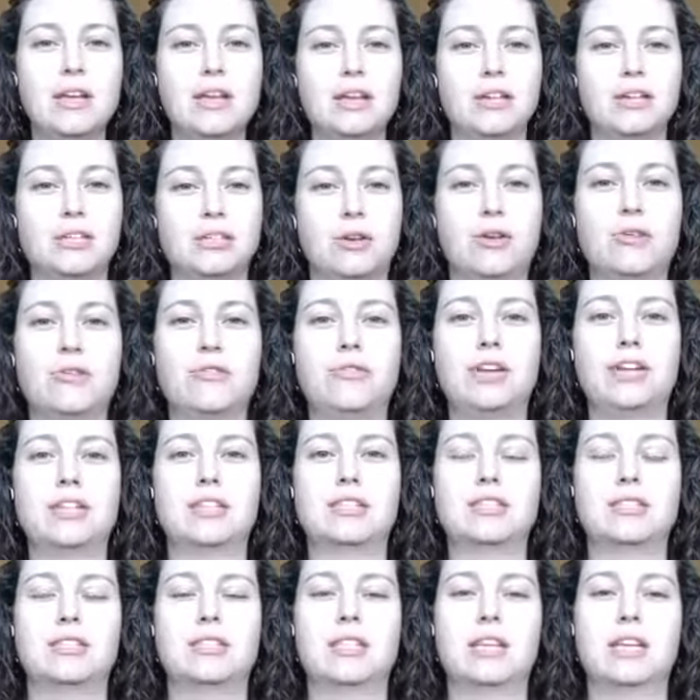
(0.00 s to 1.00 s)

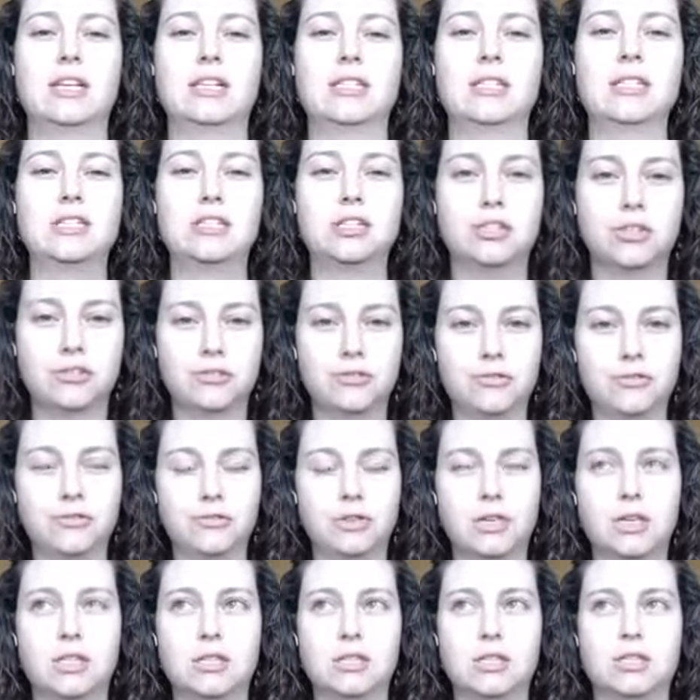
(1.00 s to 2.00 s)
Sulfates, it's a
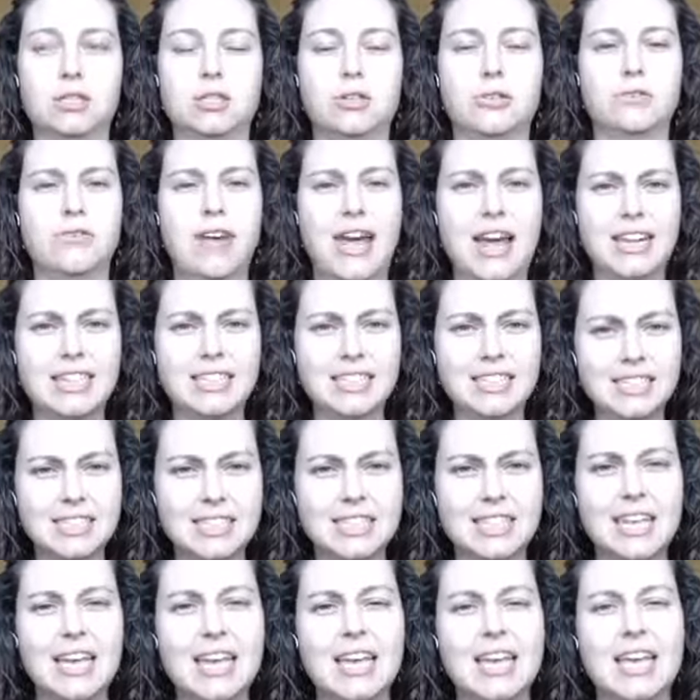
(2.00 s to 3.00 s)

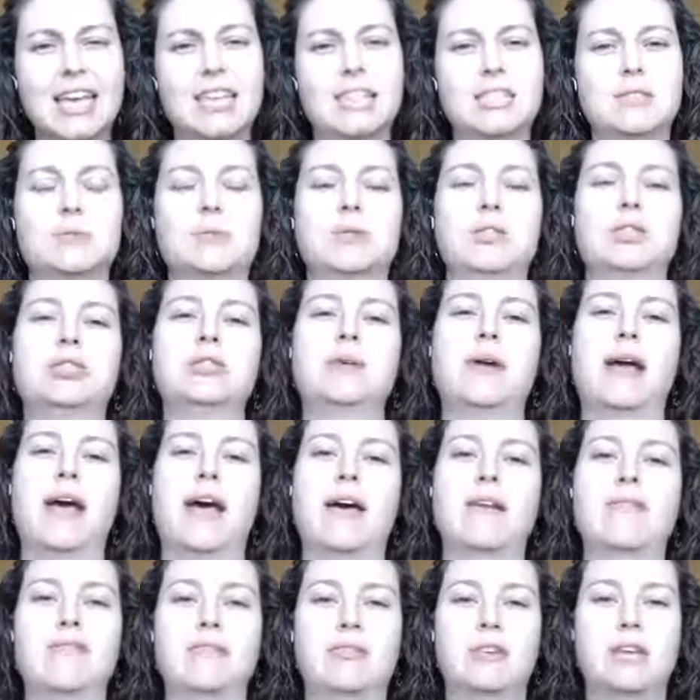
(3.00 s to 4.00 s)
surfactant. It's what you
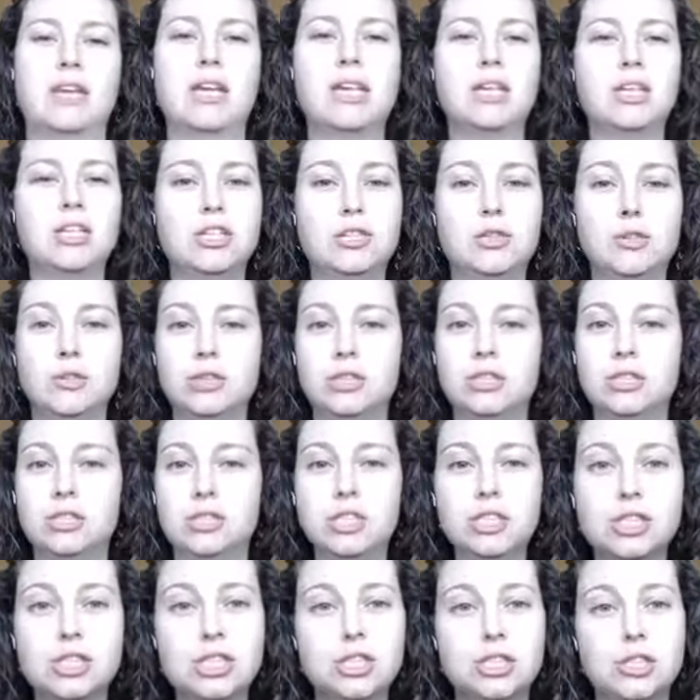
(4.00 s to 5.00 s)
have in your
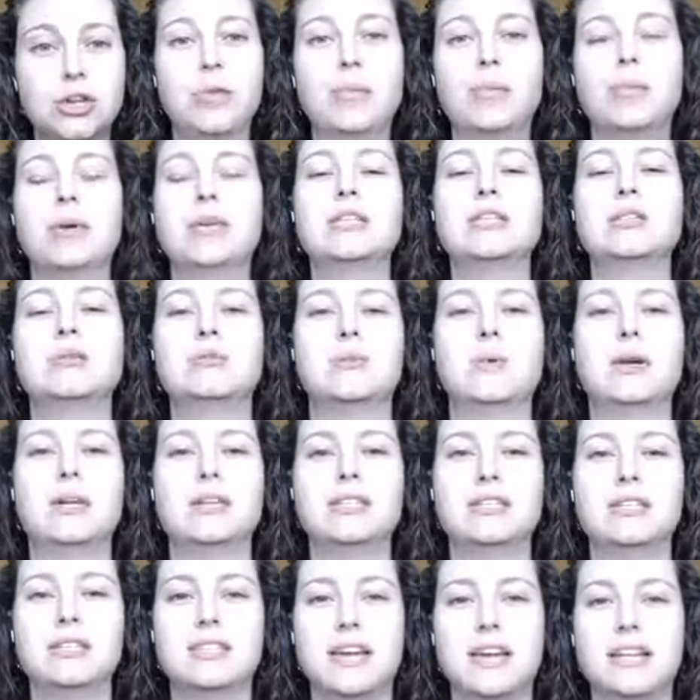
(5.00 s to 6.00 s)
dish soap. It's what
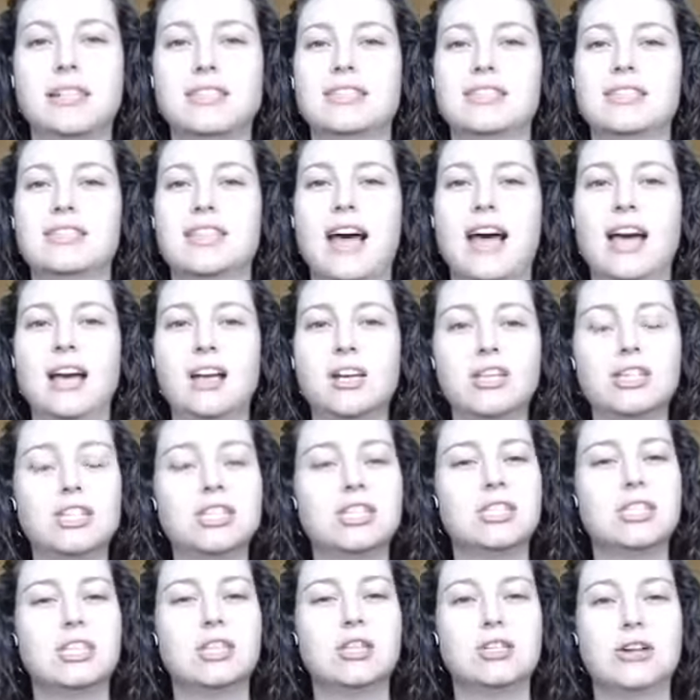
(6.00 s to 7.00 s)
gets that
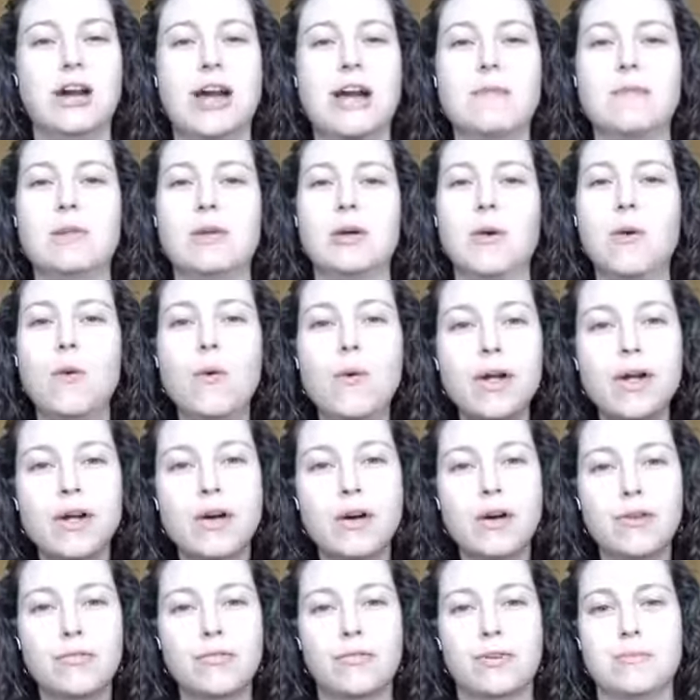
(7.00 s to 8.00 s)
greasy, grimy
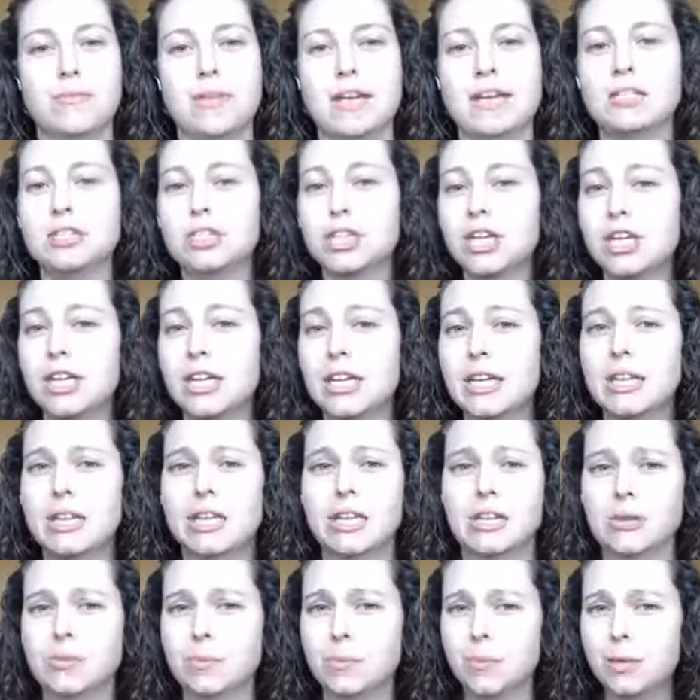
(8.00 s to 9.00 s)
oil from that chicken
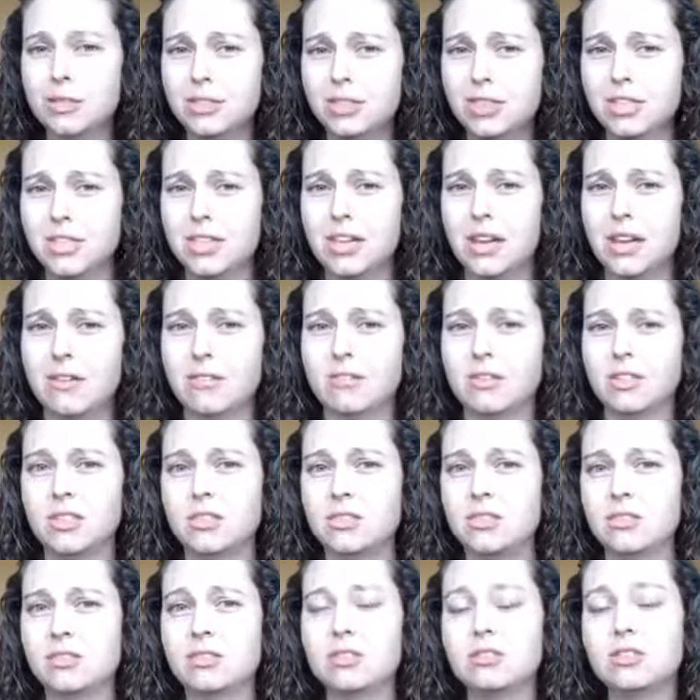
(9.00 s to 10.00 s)
that you burned in the
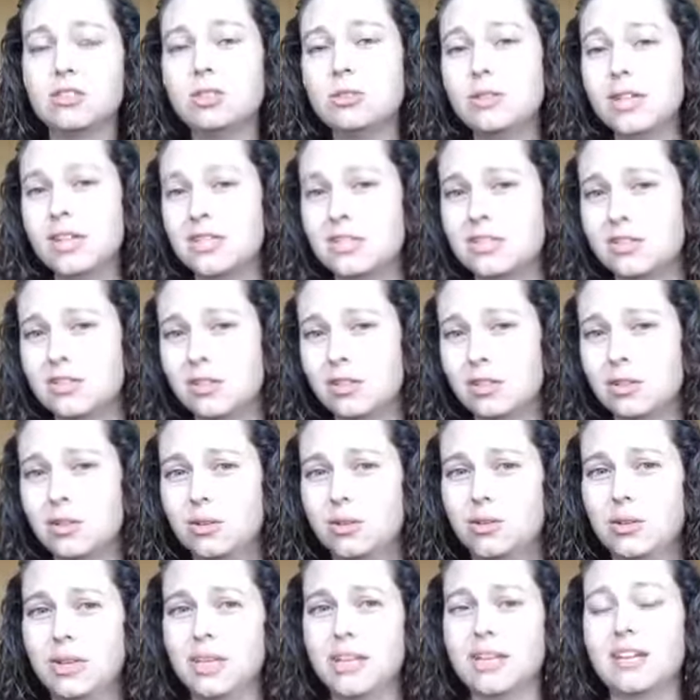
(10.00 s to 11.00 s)
oven 2 days
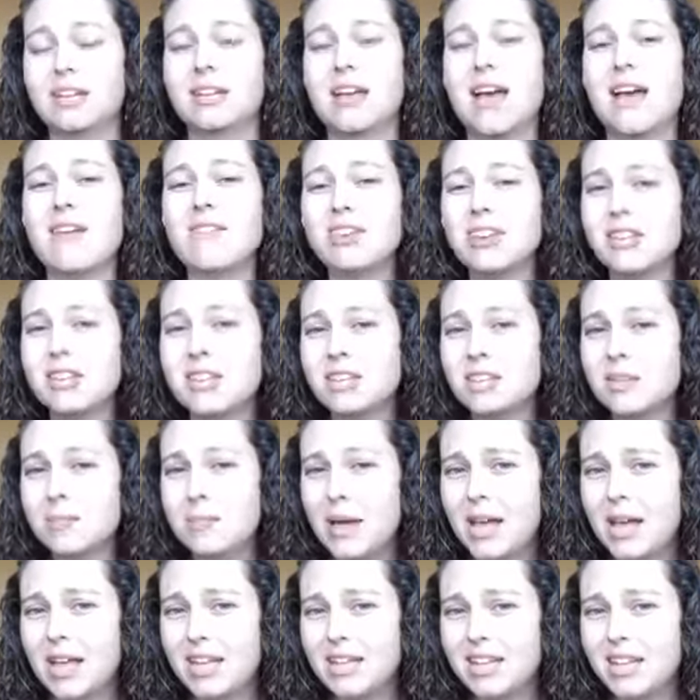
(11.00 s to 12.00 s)
ago and haven't cleaned the
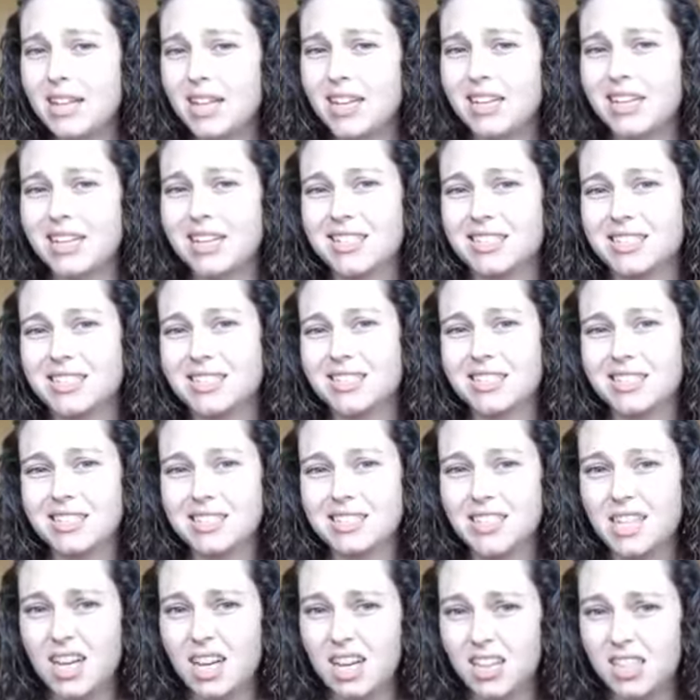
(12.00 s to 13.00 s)
pan yet because it's
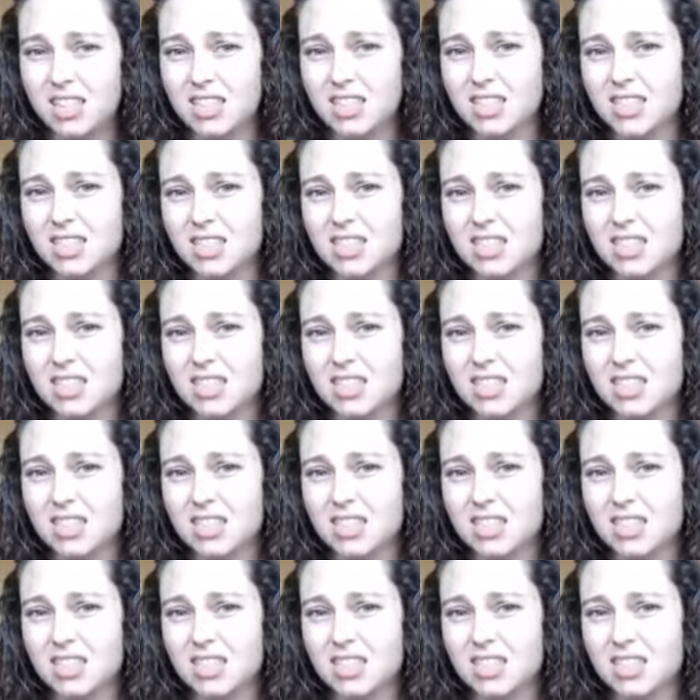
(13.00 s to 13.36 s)
stuck